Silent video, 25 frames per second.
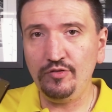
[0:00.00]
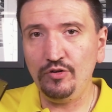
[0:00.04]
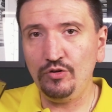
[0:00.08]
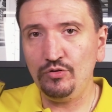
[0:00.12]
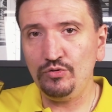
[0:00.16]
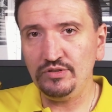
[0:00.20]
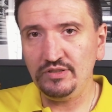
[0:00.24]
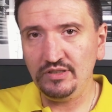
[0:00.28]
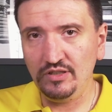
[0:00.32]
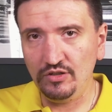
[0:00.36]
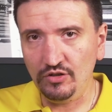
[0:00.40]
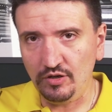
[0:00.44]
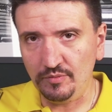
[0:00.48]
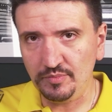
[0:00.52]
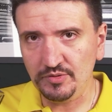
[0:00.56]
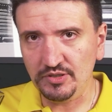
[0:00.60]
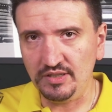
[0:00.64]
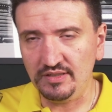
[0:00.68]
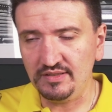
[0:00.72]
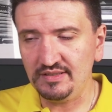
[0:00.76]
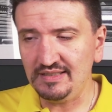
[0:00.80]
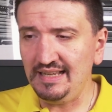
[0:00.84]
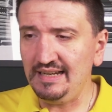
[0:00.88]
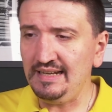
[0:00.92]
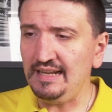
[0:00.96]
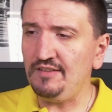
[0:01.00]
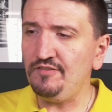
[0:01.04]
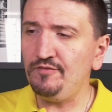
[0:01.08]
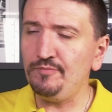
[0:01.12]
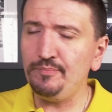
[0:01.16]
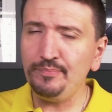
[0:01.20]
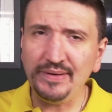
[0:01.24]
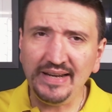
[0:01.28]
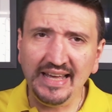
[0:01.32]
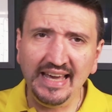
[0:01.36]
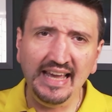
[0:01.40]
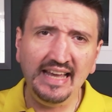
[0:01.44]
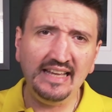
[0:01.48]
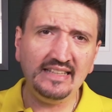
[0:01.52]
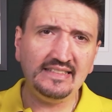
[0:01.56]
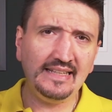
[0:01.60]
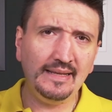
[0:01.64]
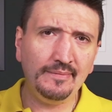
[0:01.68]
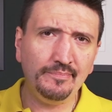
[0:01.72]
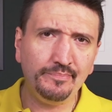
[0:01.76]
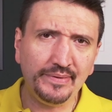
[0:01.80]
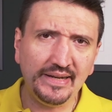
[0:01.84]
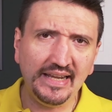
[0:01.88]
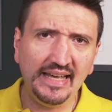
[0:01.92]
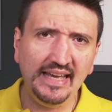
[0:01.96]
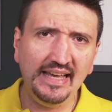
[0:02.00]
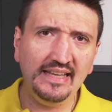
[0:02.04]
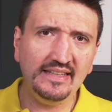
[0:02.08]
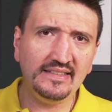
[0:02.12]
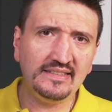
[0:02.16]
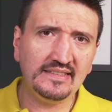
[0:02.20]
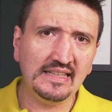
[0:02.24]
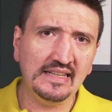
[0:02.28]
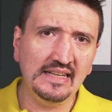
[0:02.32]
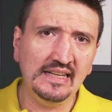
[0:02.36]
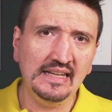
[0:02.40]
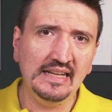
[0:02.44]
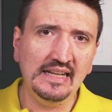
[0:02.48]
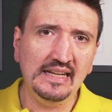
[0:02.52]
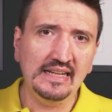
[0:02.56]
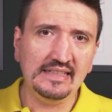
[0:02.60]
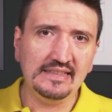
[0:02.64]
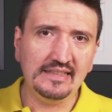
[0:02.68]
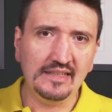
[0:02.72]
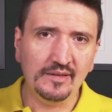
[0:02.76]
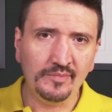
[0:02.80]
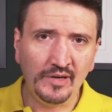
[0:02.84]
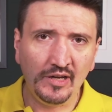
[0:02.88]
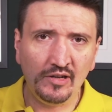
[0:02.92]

focusing options, and I've praised the